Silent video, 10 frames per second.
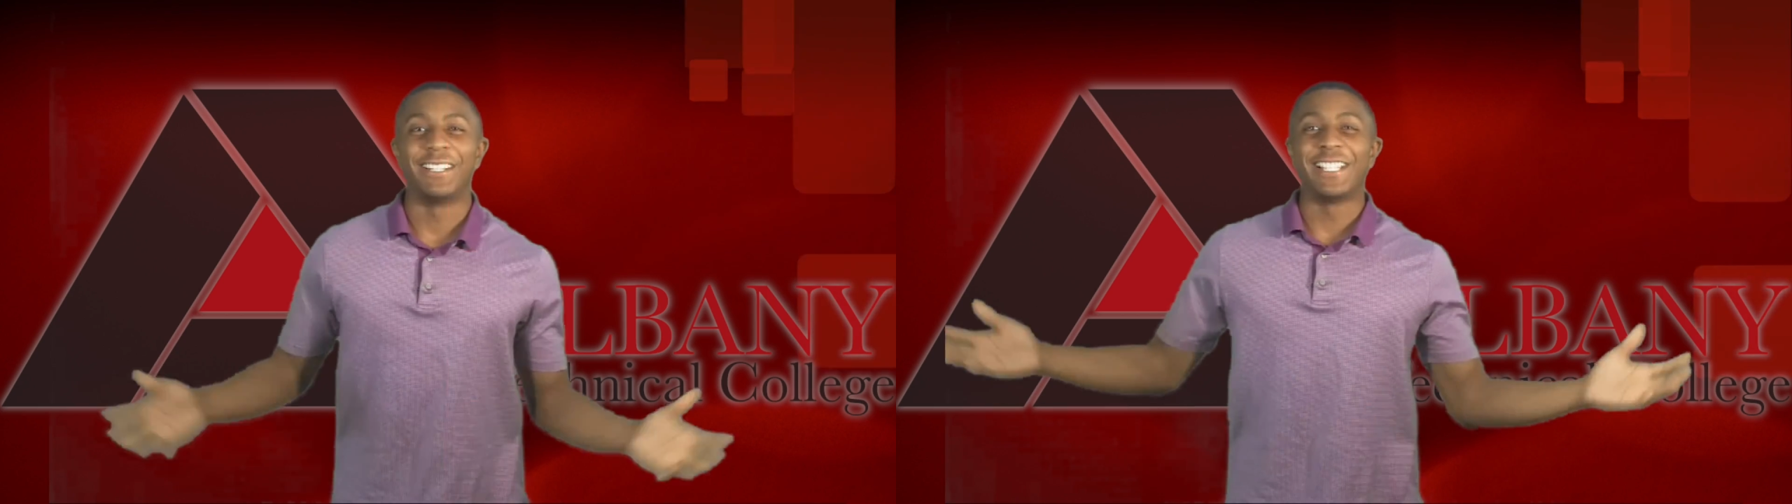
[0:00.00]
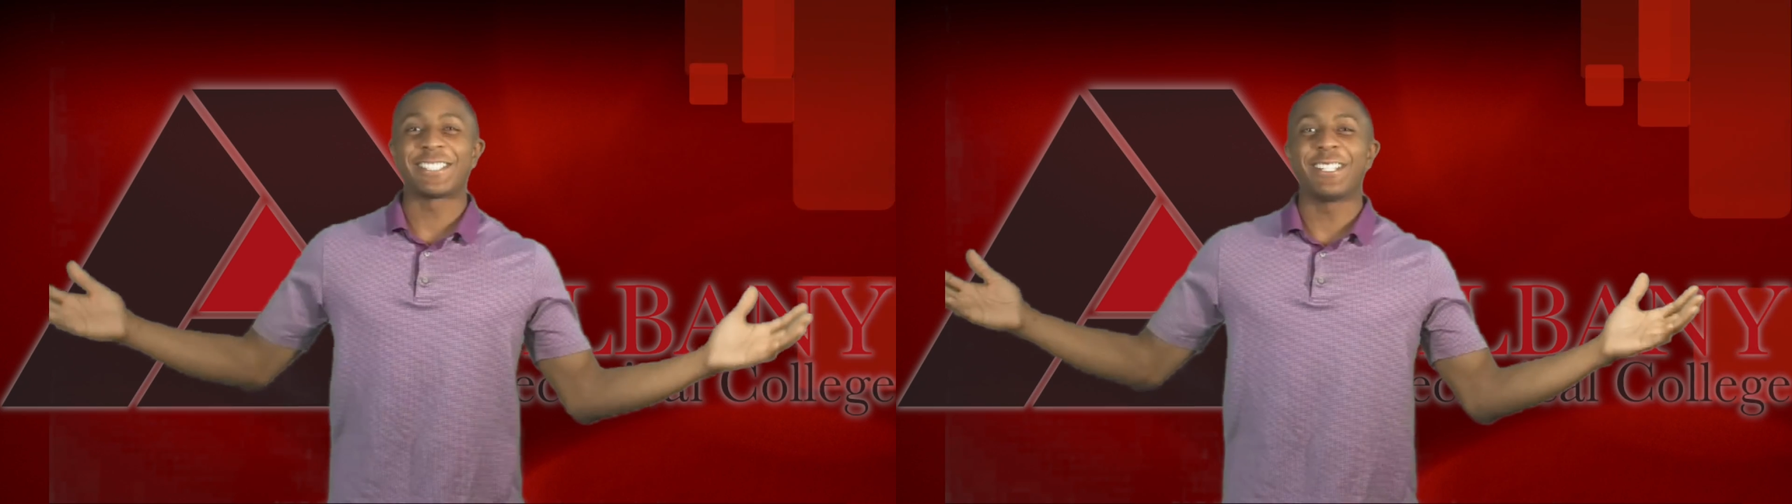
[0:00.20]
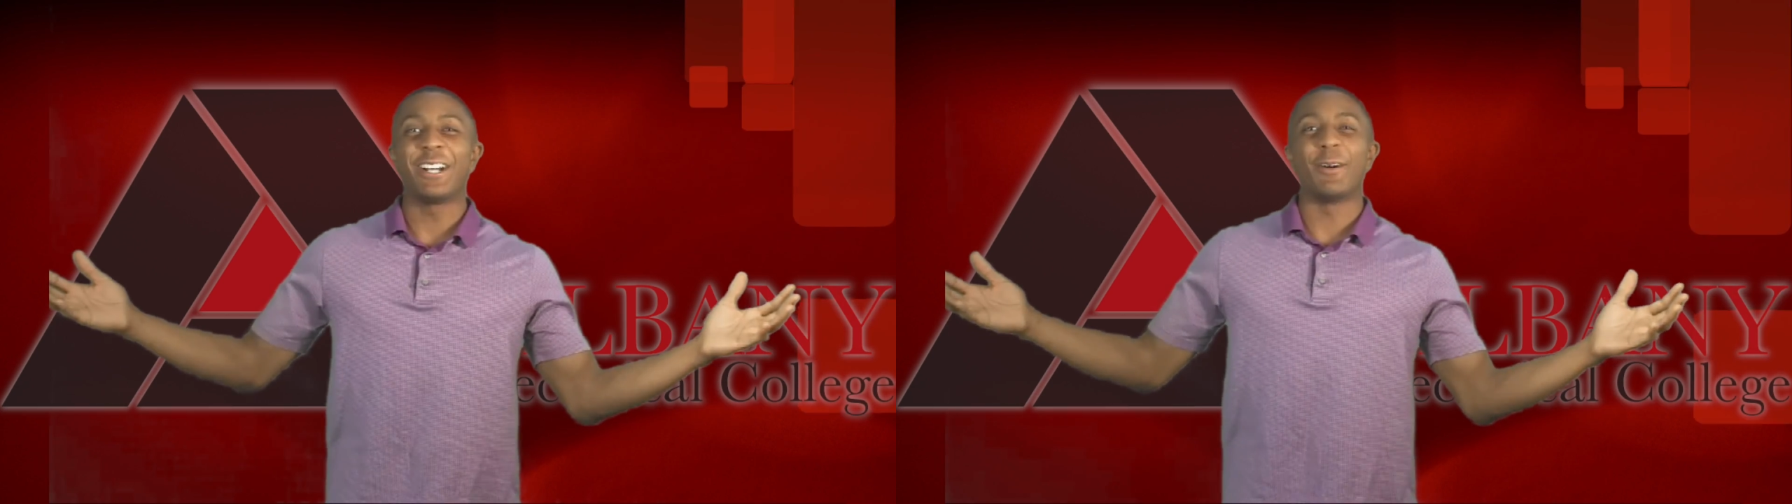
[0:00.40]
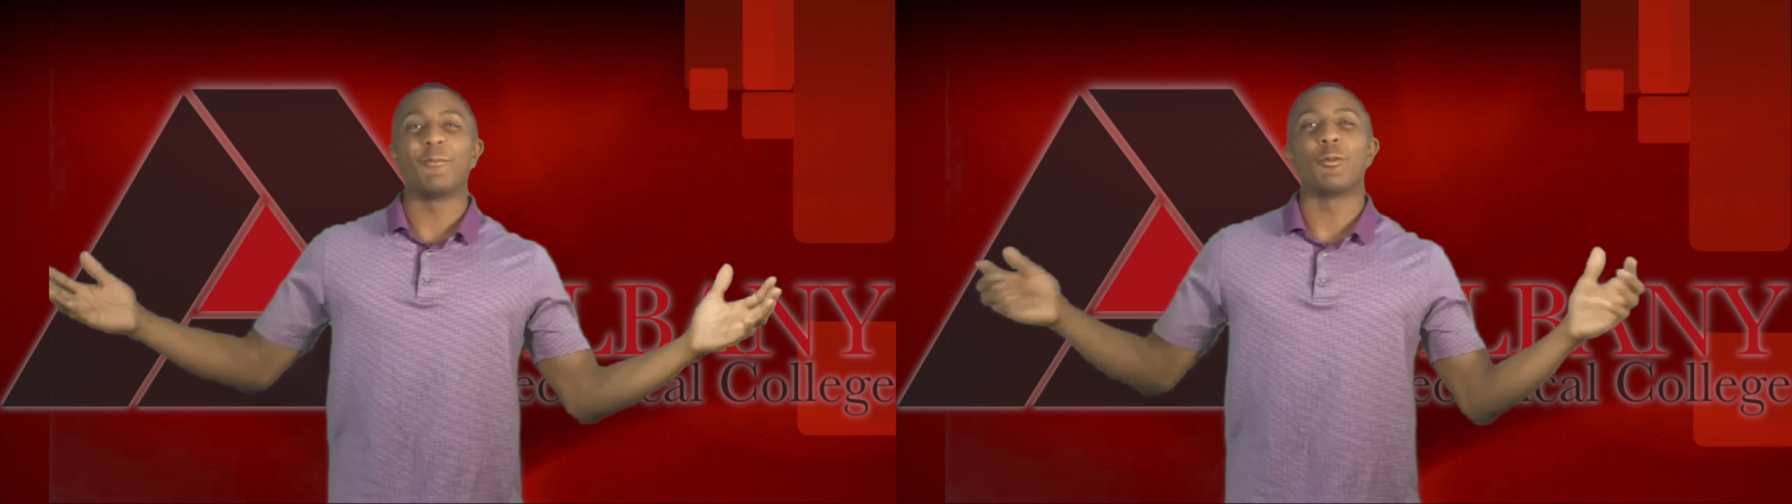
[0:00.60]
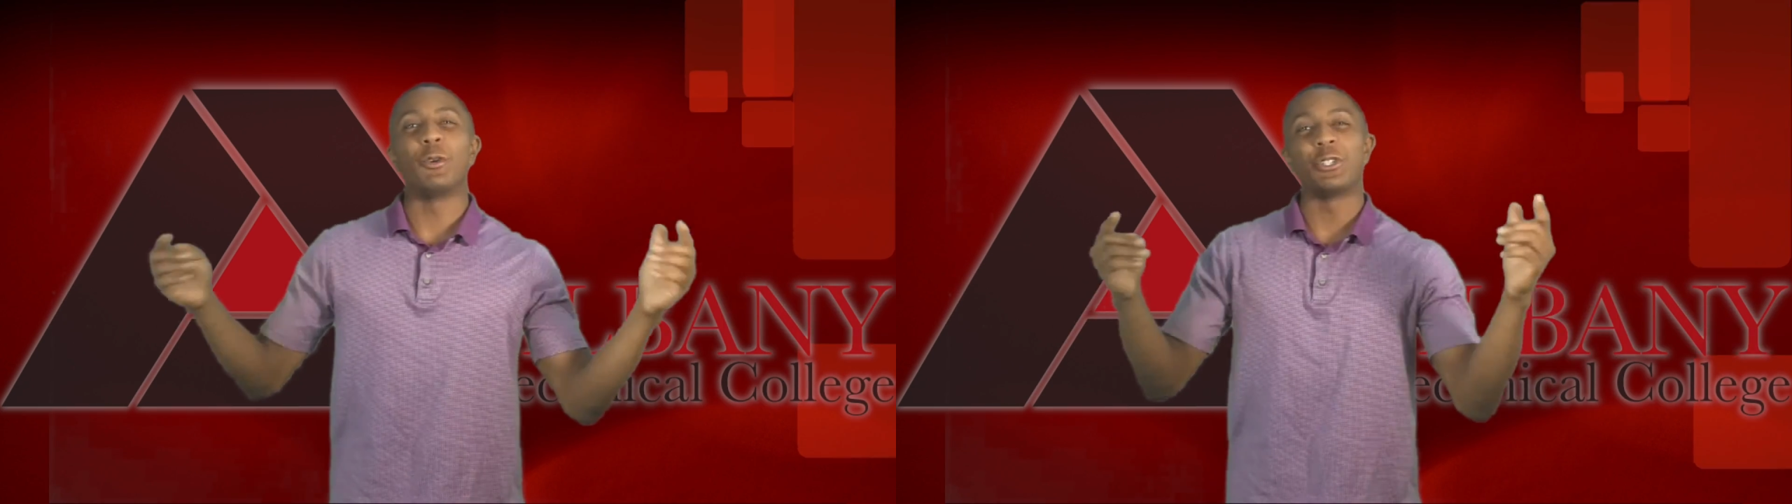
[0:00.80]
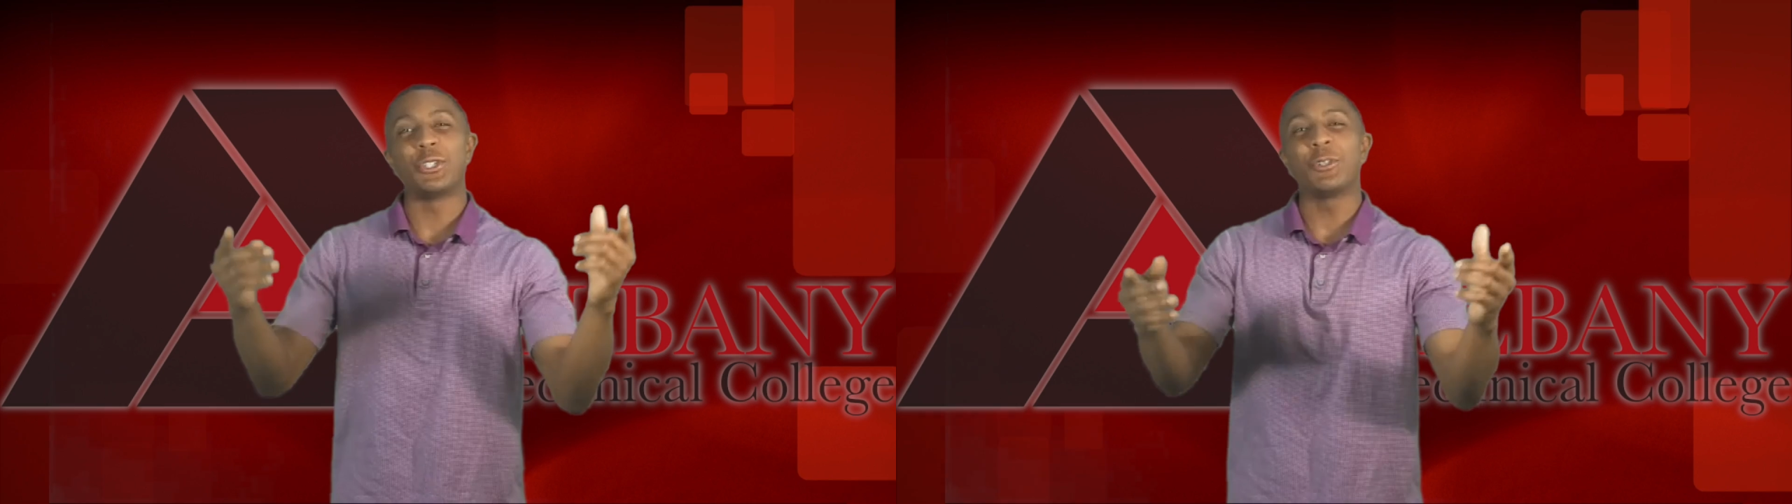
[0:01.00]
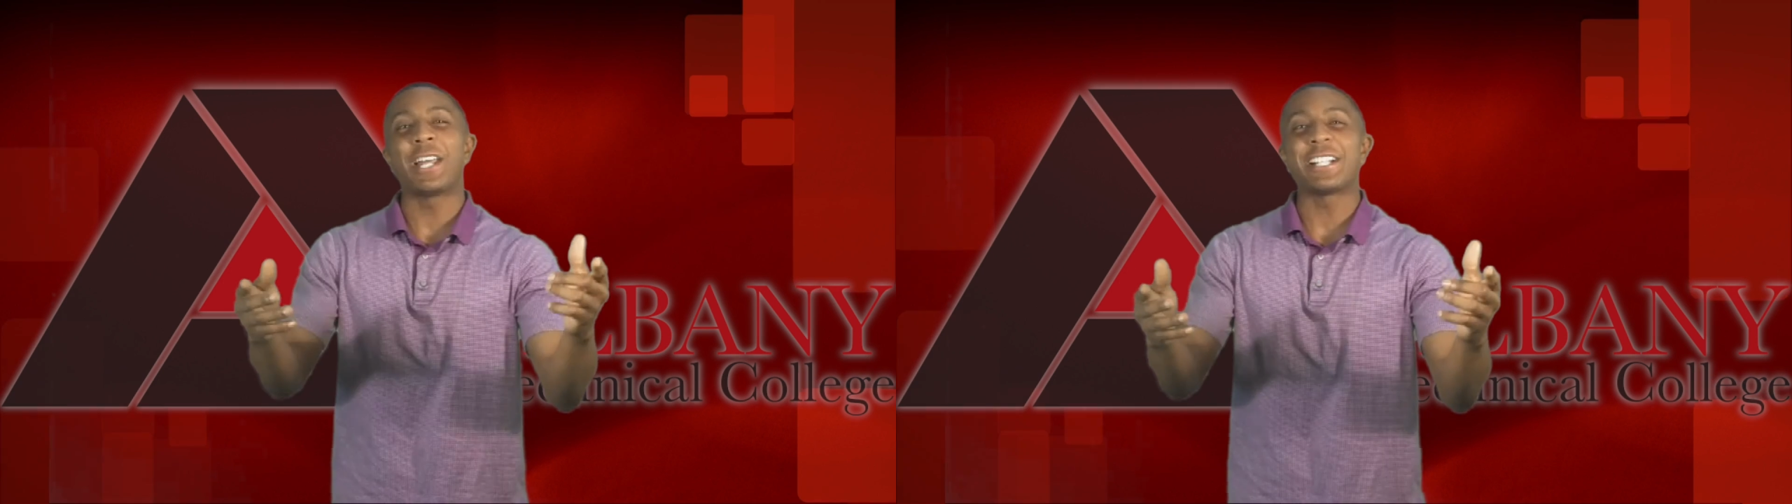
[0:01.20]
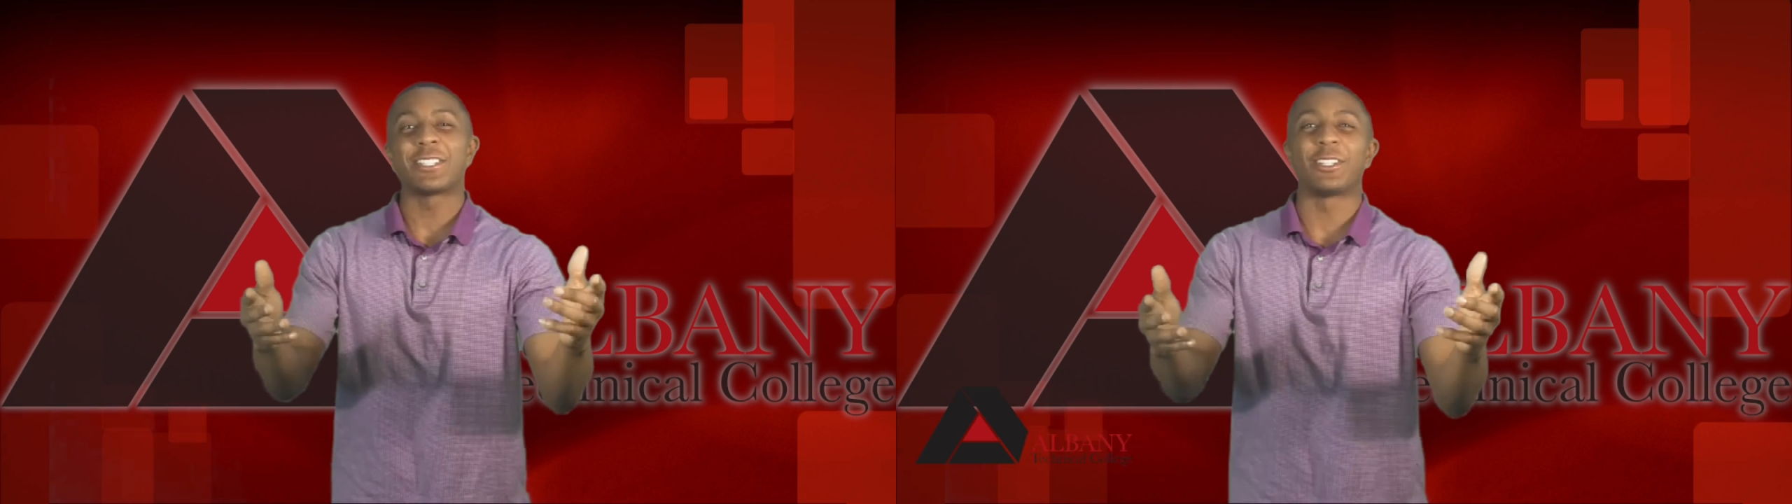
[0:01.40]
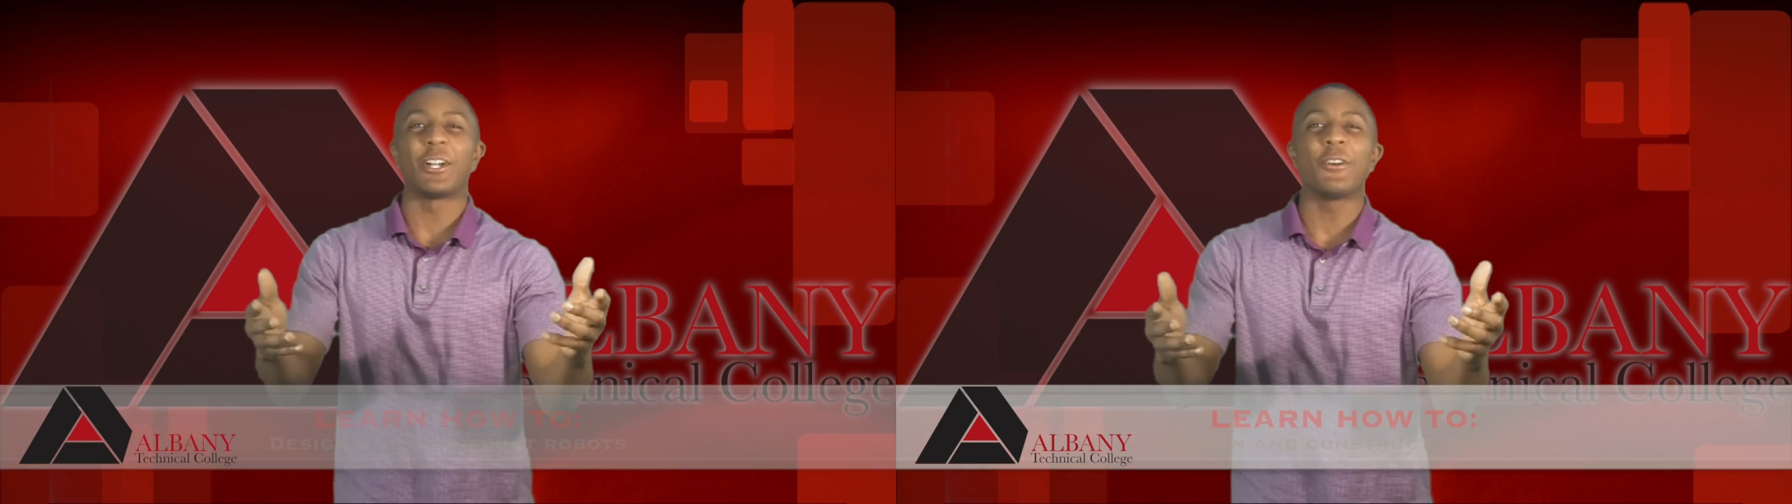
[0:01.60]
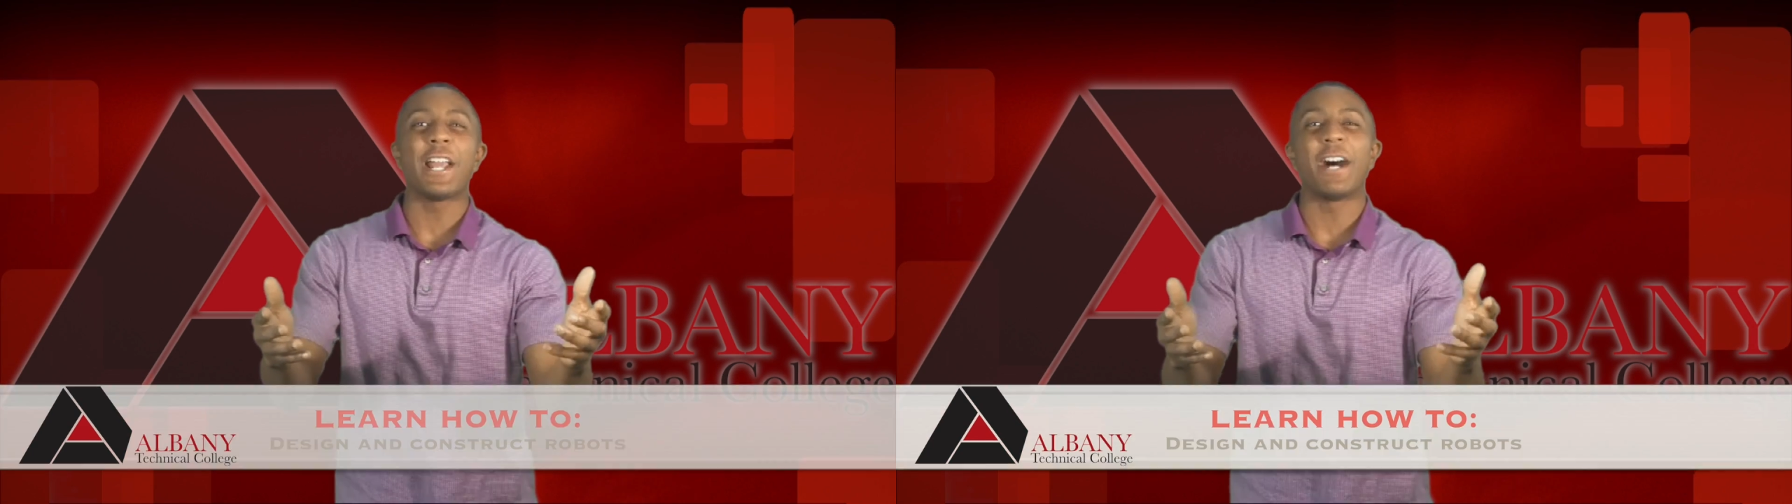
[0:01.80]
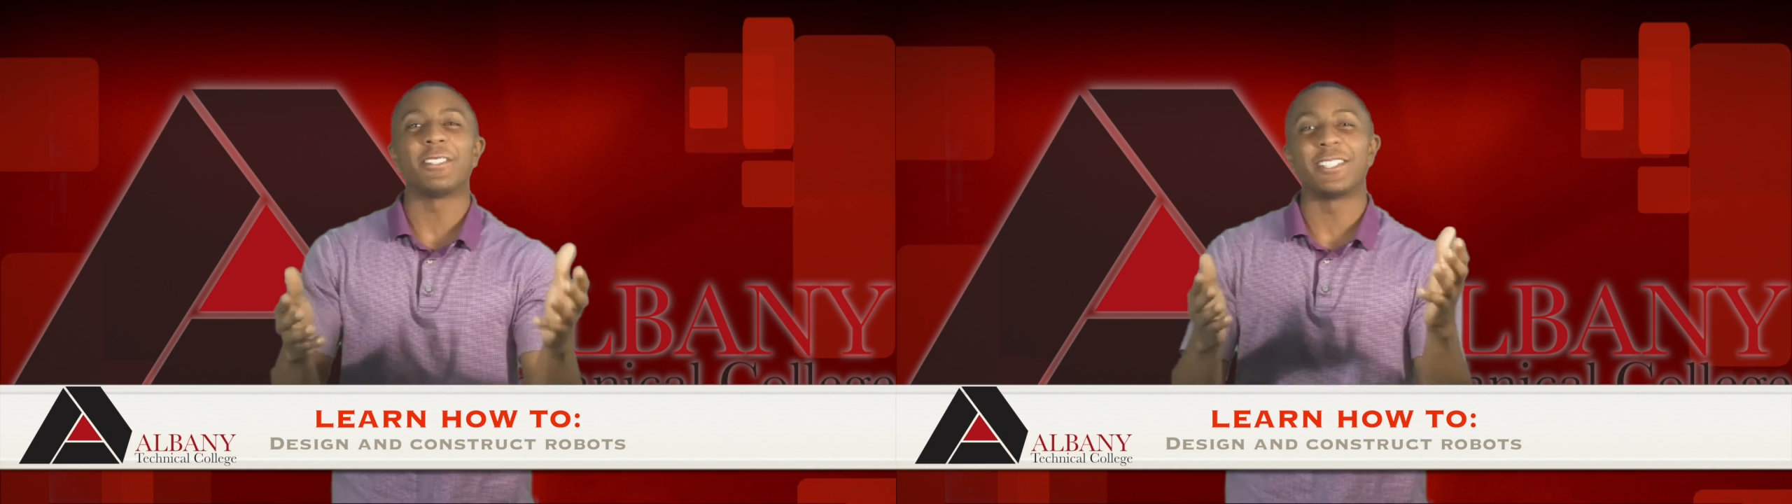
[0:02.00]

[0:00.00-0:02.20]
Listen up! Would you like to learn how